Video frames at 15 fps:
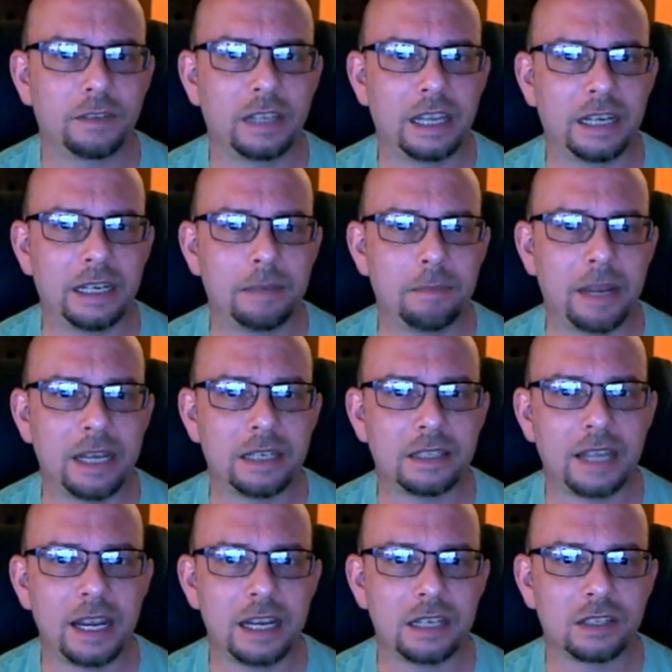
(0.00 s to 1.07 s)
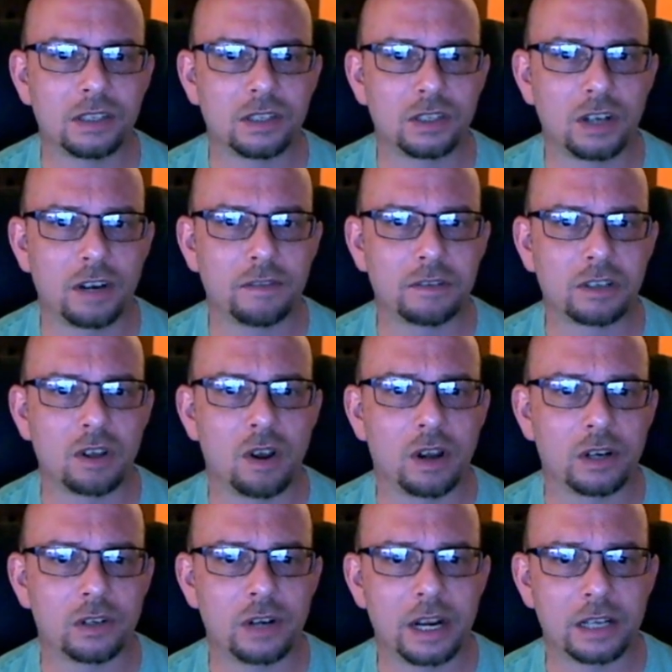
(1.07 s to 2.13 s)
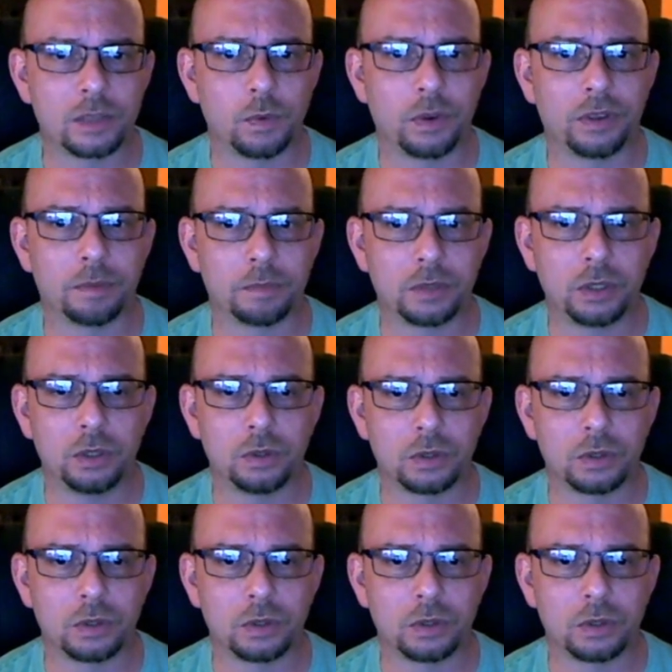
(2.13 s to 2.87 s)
and he maintains the service contracts with them too.